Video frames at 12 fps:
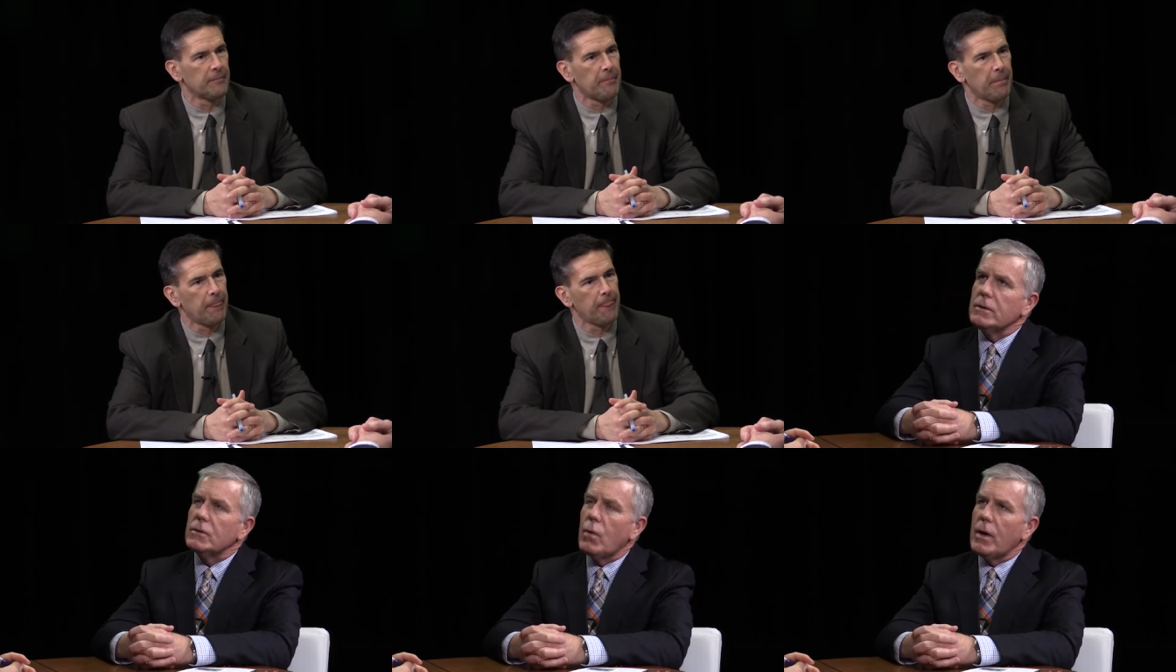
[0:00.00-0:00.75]
Well,
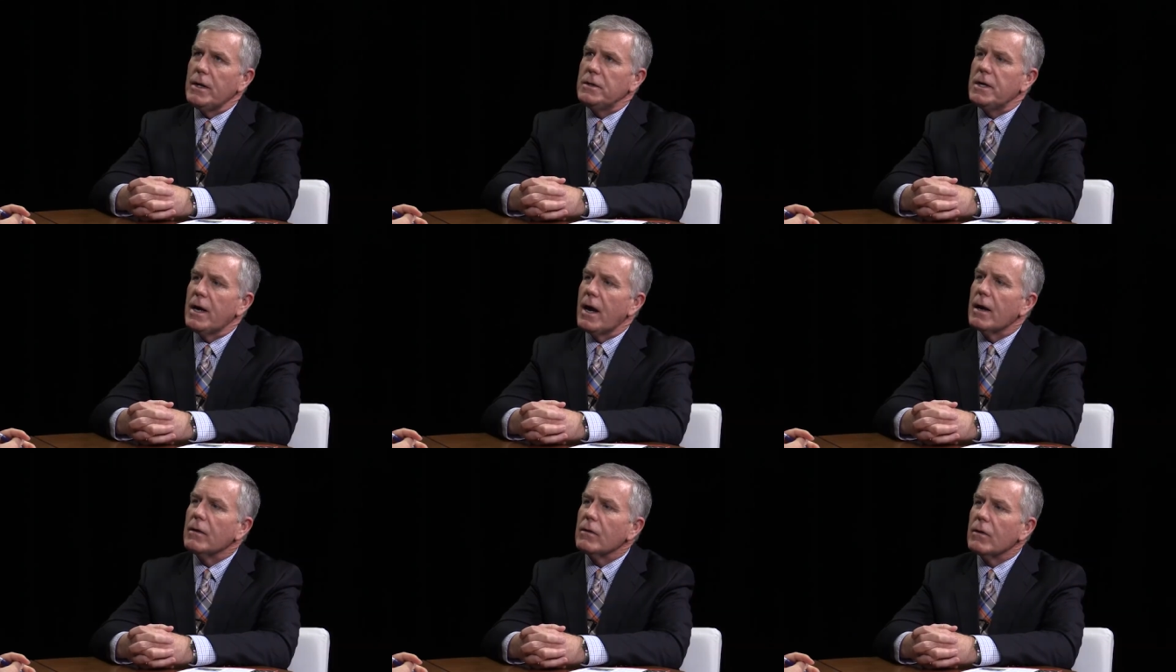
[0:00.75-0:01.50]
in
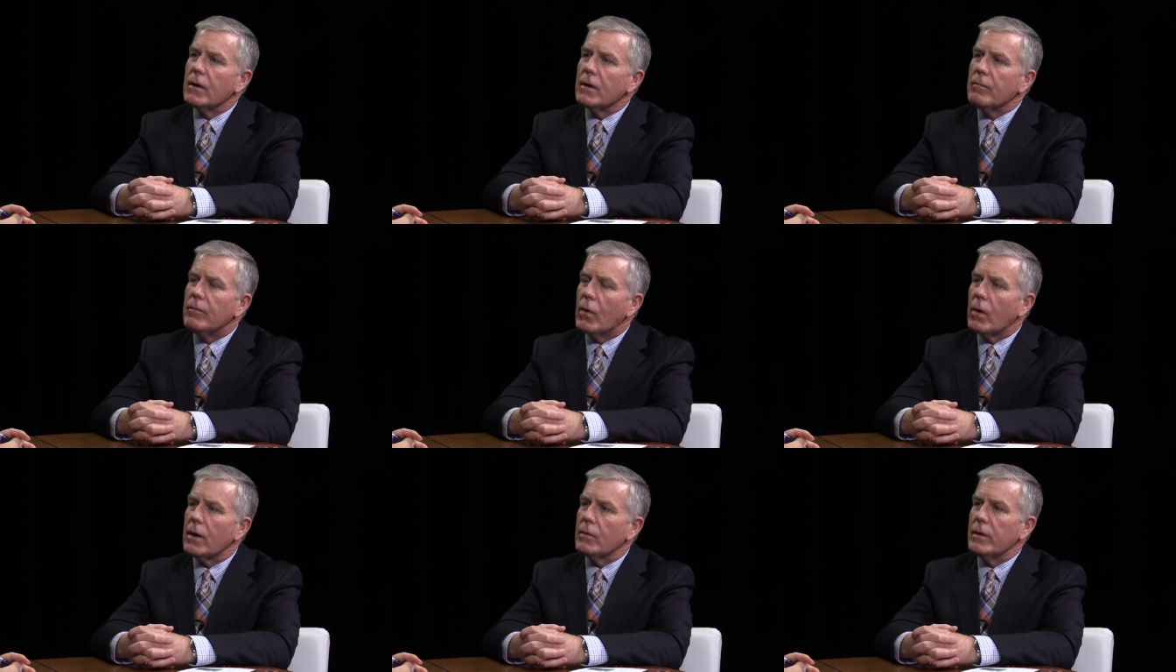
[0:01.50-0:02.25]
2010, the
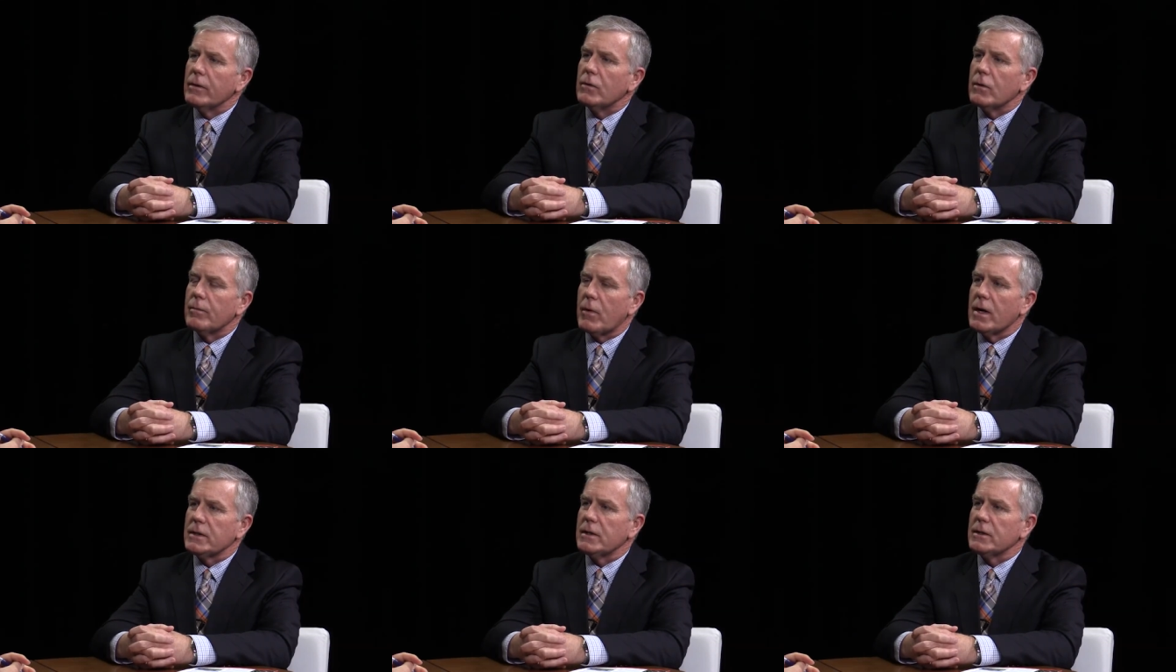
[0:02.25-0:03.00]
board went through a
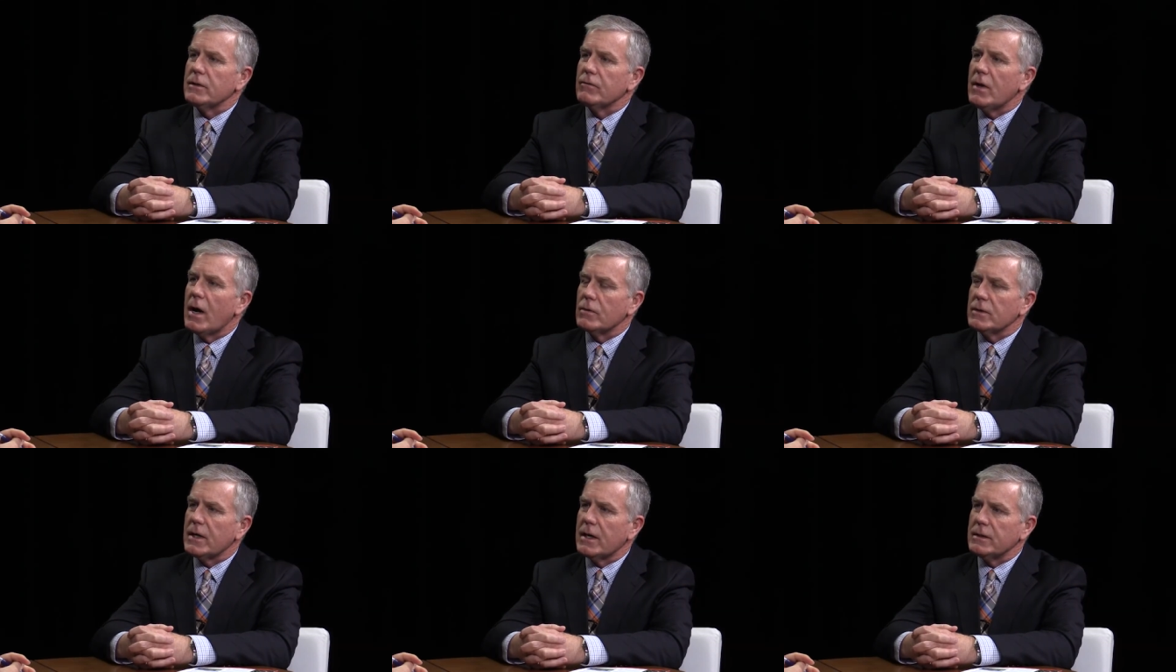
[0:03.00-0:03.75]
process of
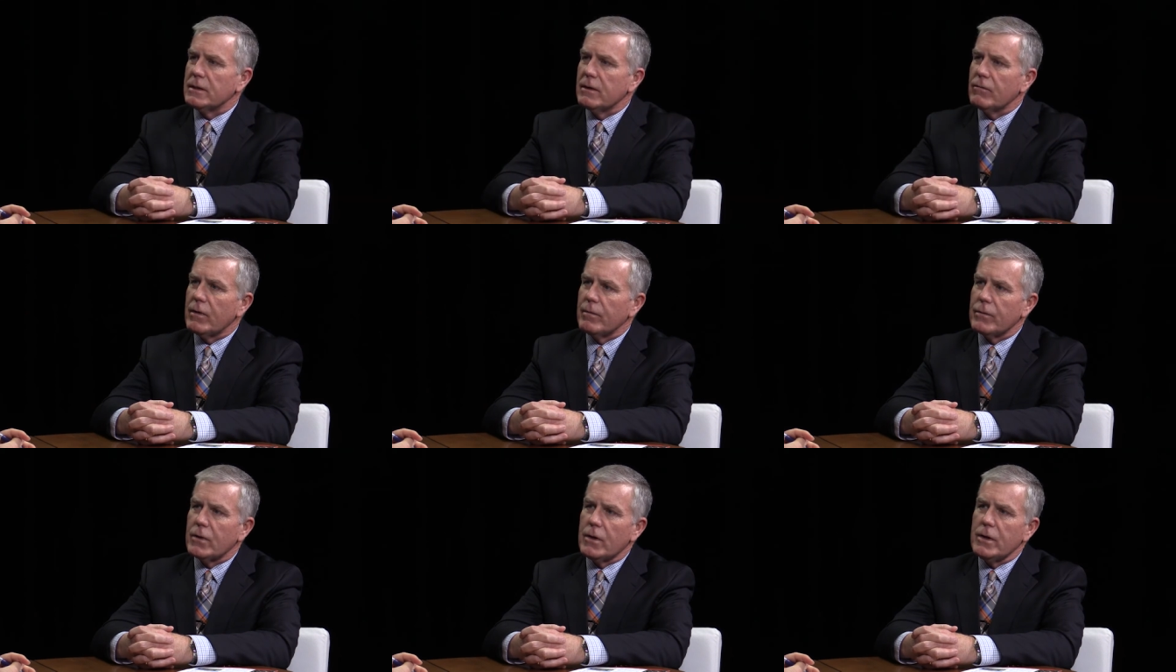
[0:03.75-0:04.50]
downsizing
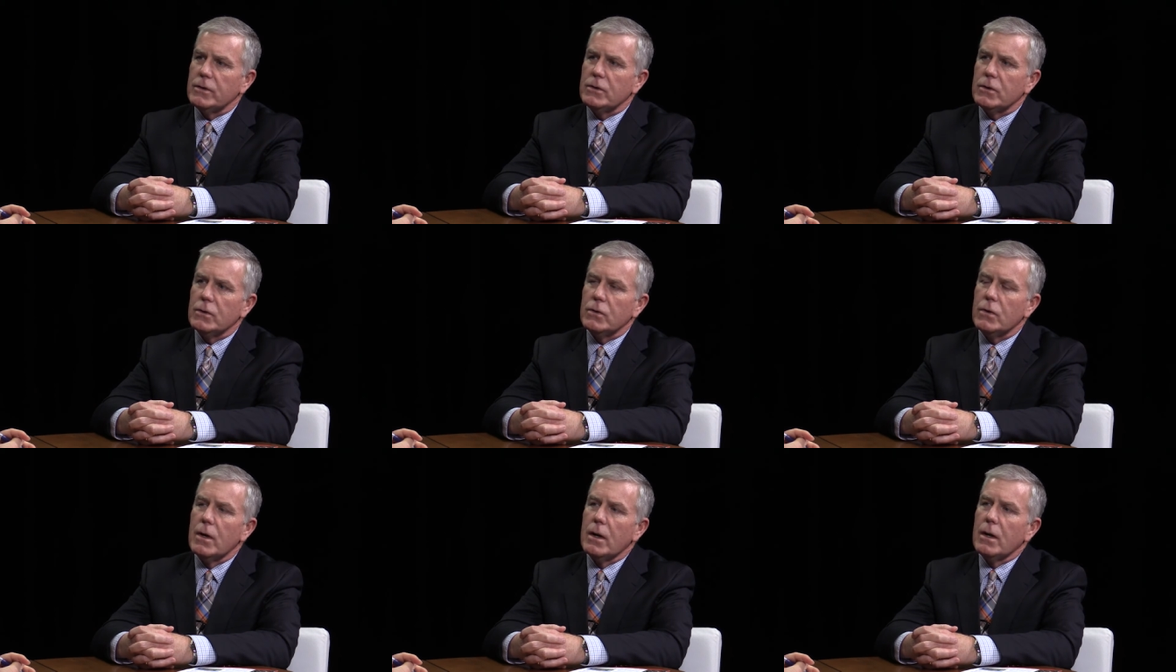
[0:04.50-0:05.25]
from
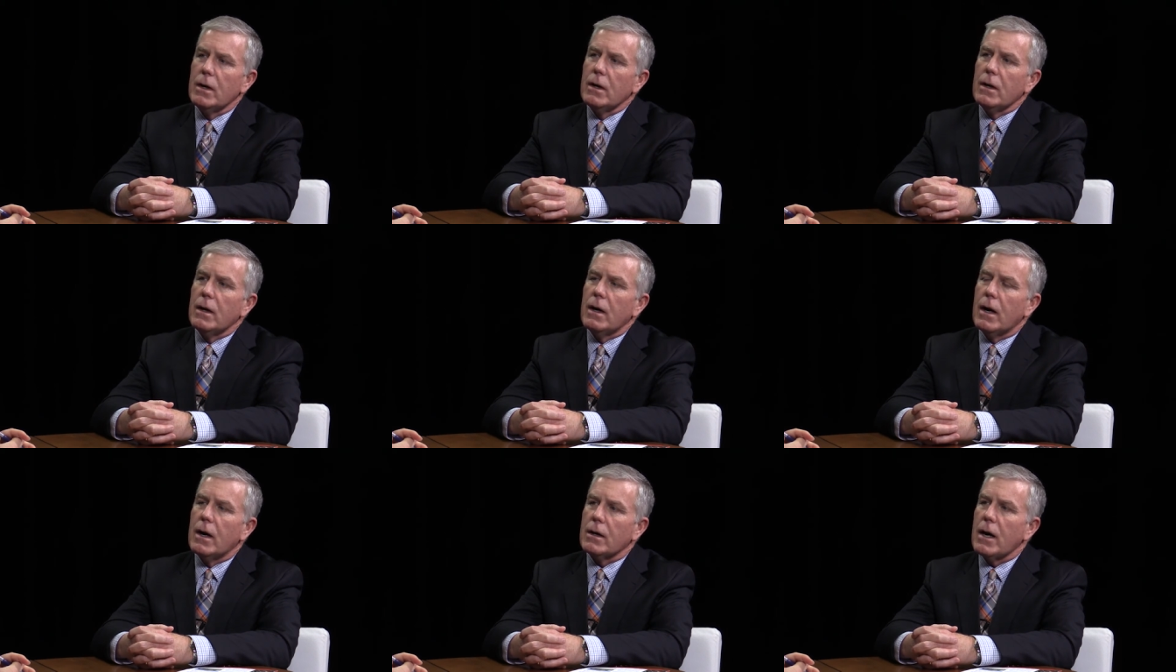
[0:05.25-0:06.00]
32
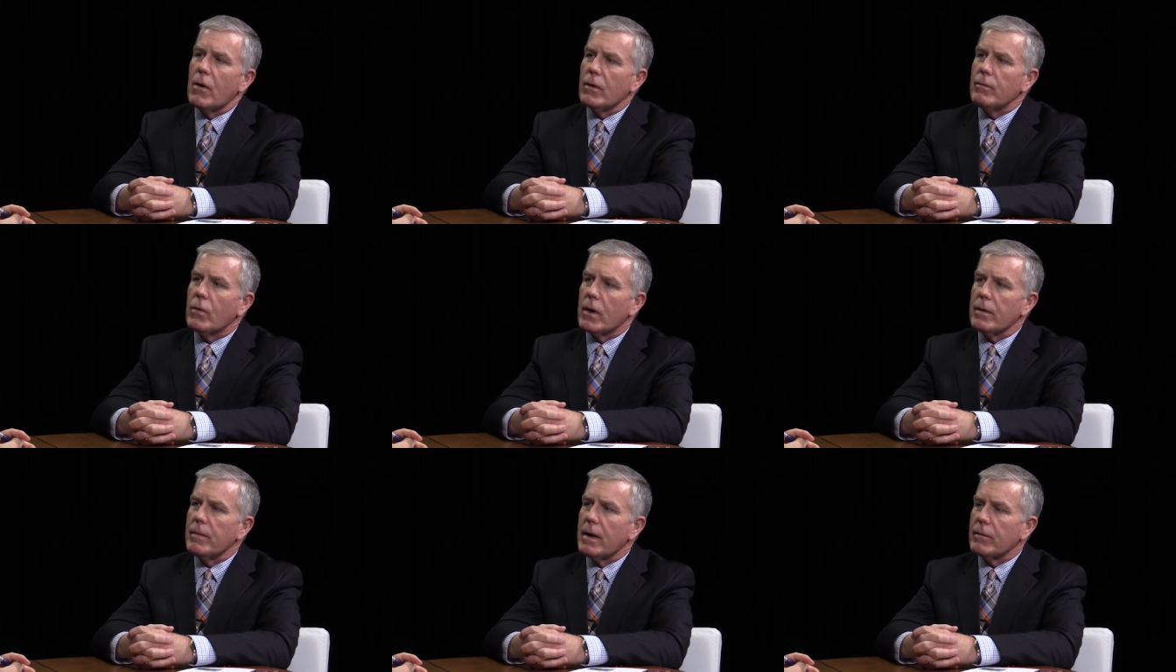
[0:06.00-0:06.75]
uh, county
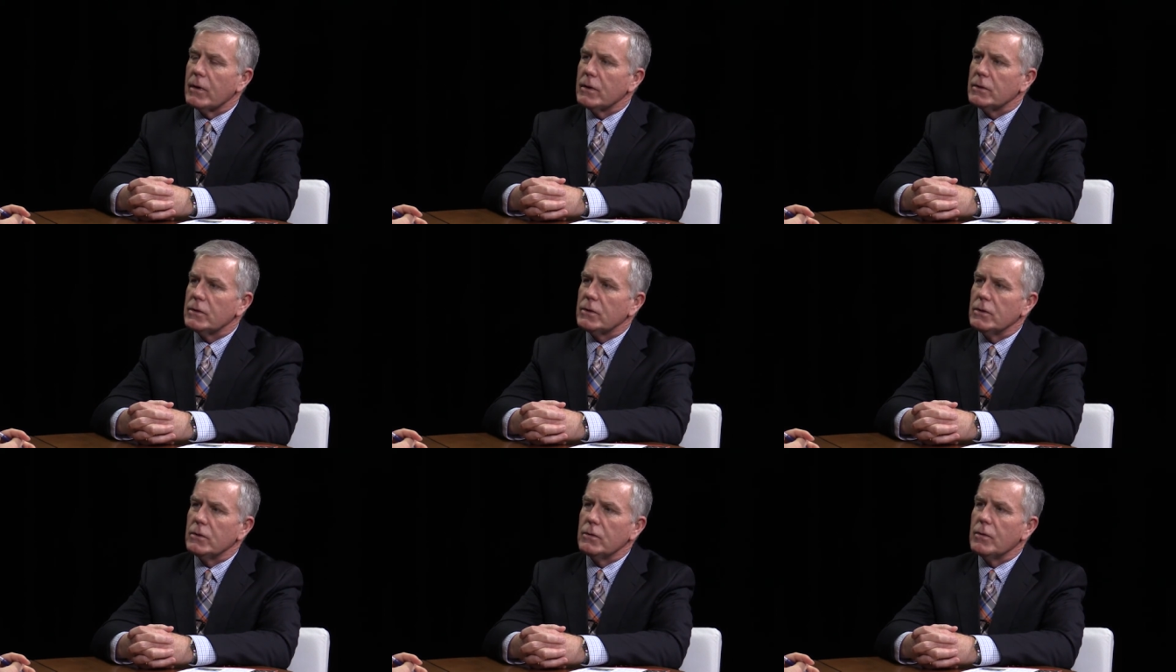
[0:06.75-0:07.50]
board members
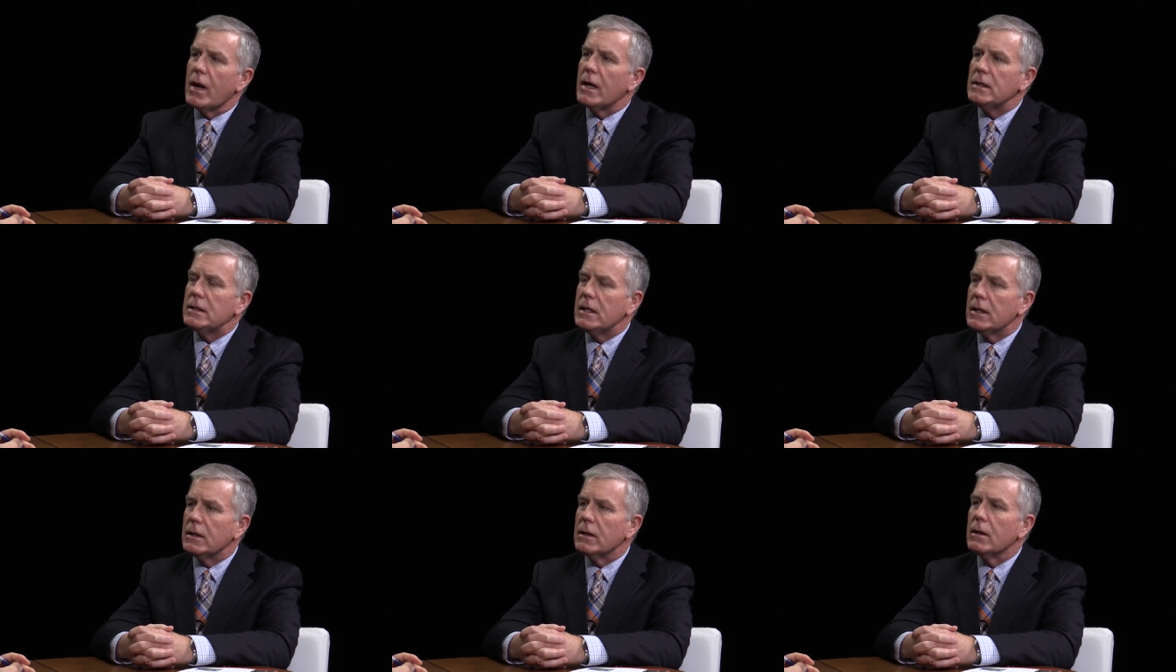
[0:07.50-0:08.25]
to
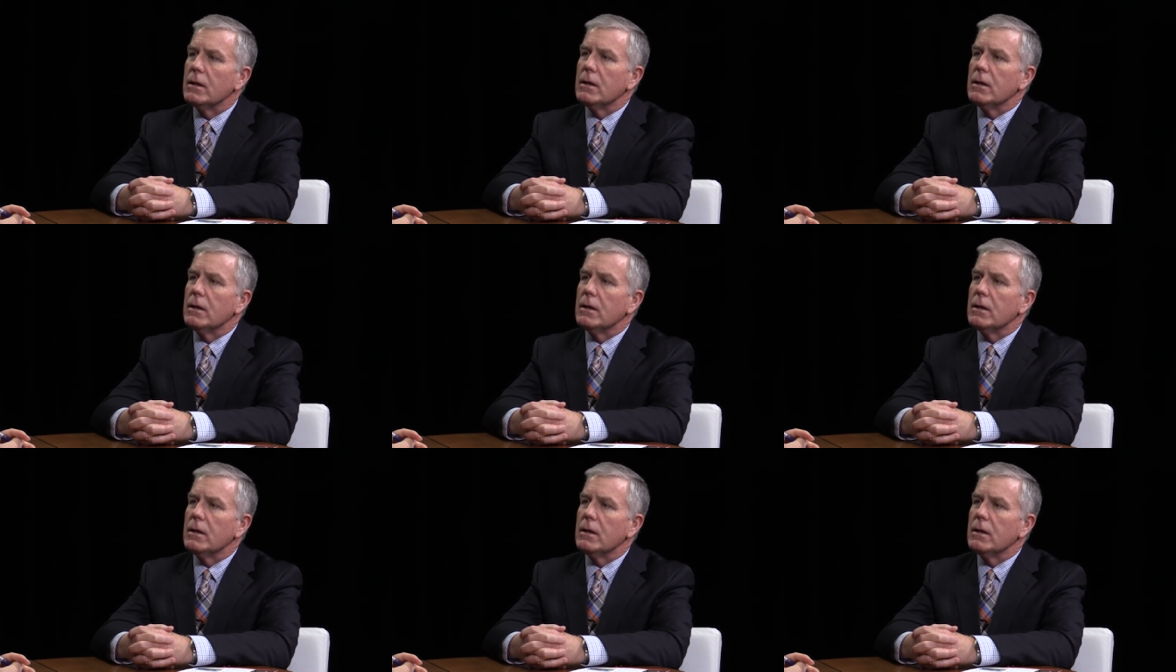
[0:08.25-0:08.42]
19